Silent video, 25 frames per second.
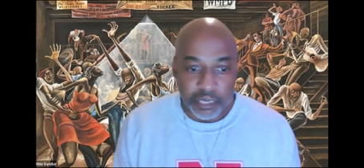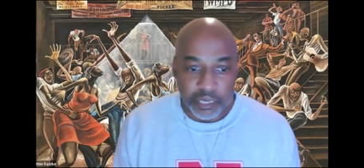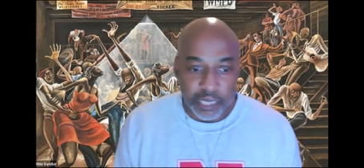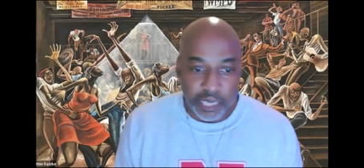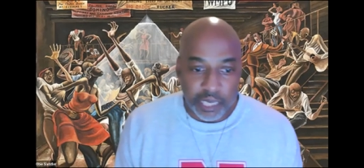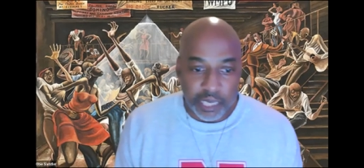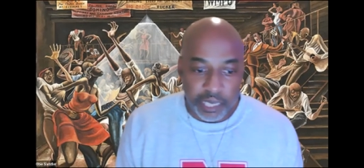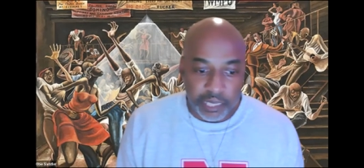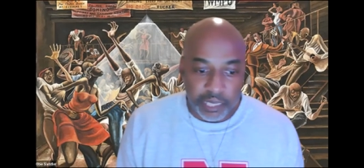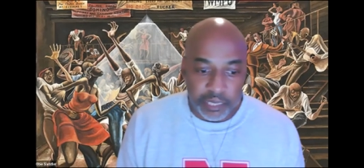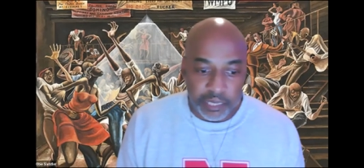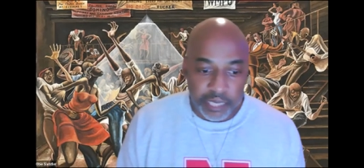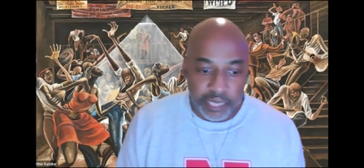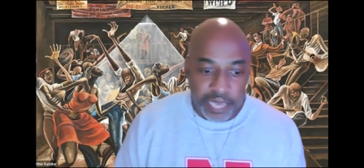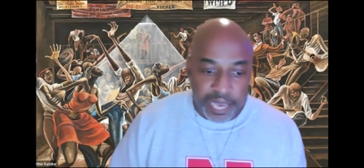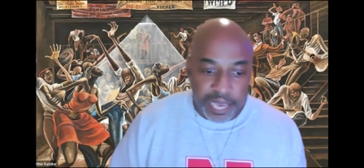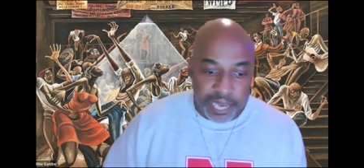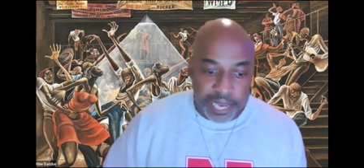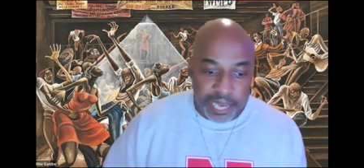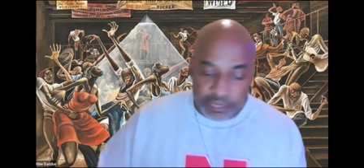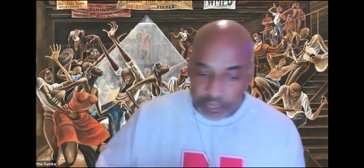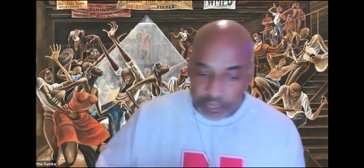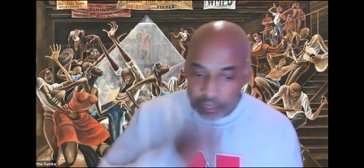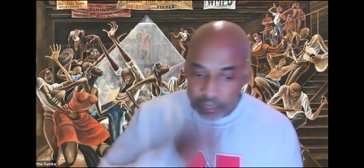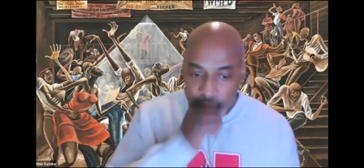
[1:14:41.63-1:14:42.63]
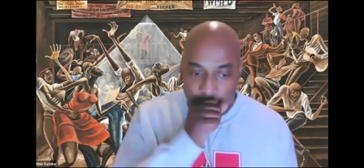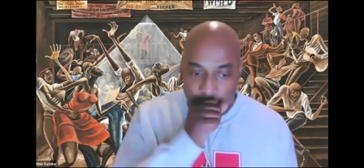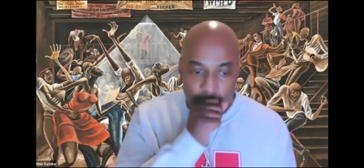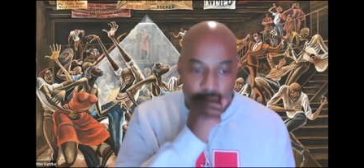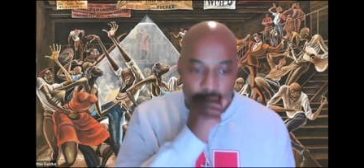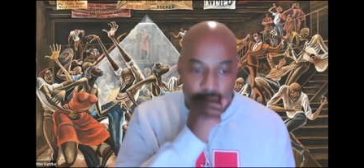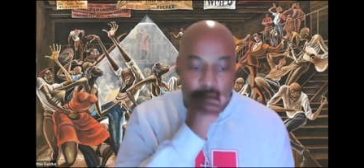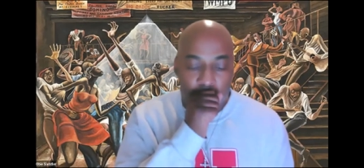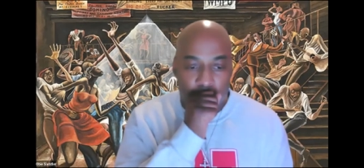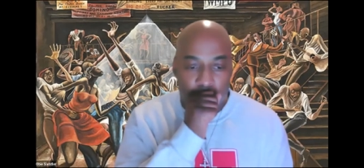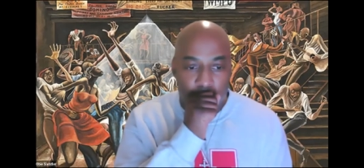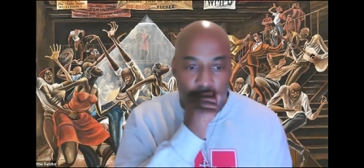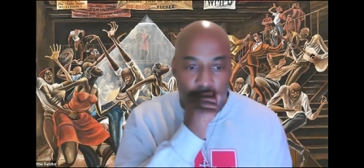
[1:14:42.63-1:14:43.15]
And that
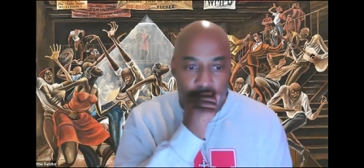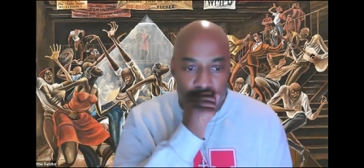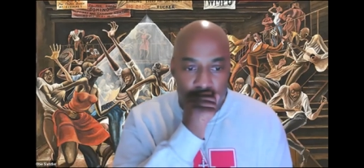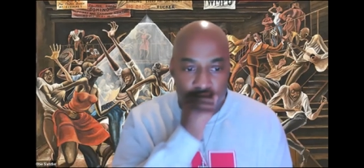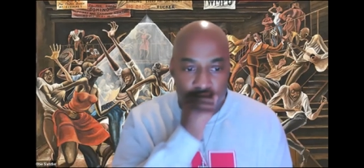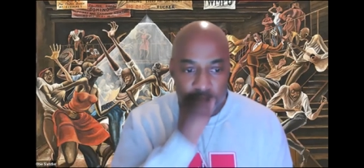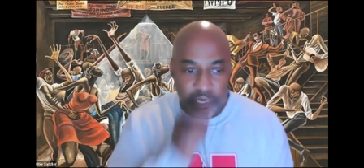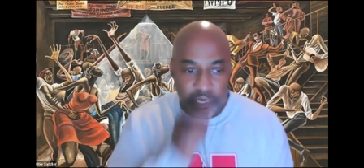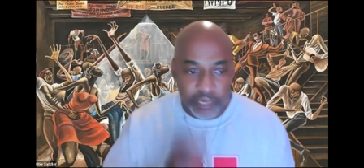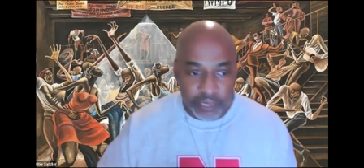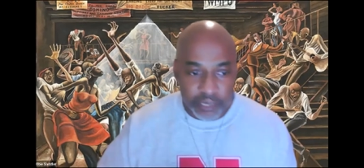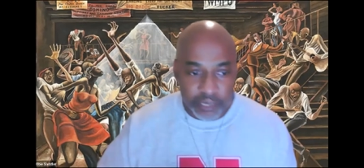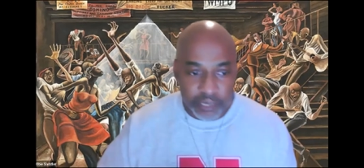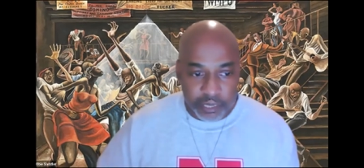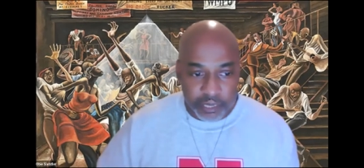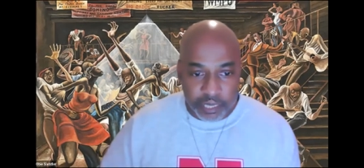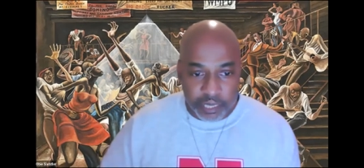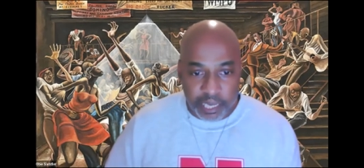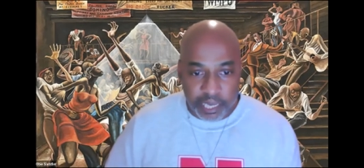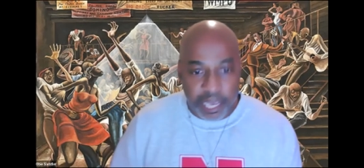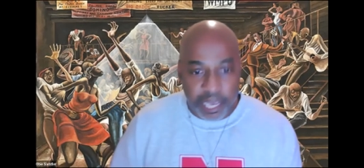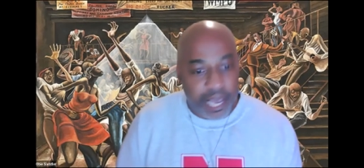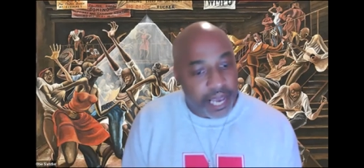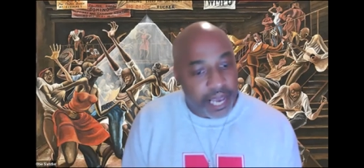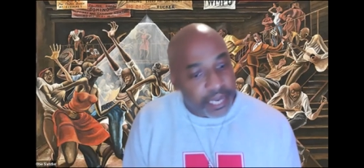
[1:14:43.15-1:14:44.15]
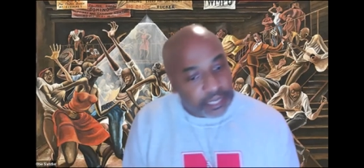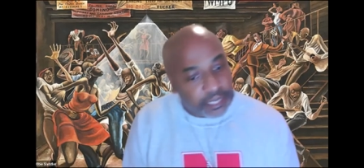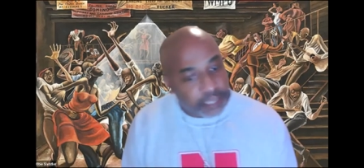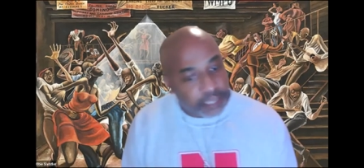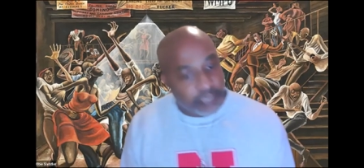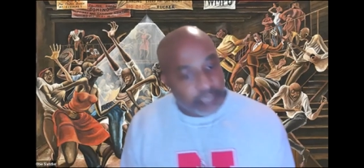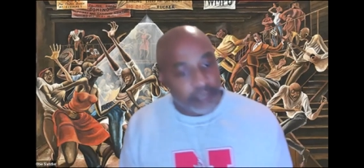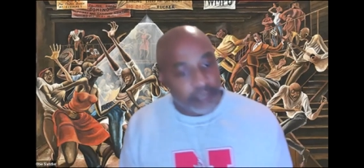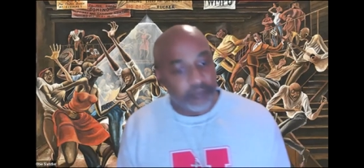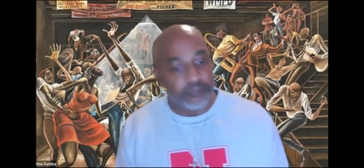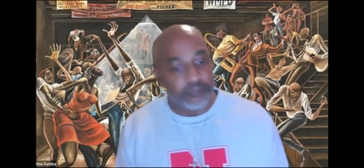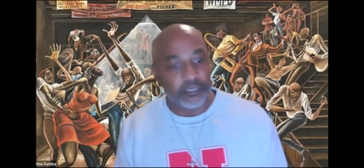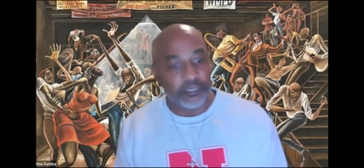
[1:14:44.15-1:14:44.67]
kind
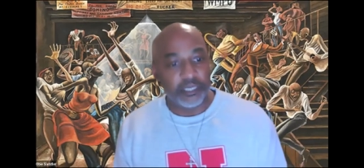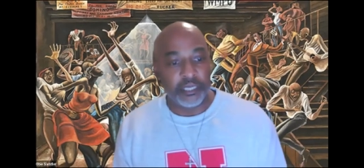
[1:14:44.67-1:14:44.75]
of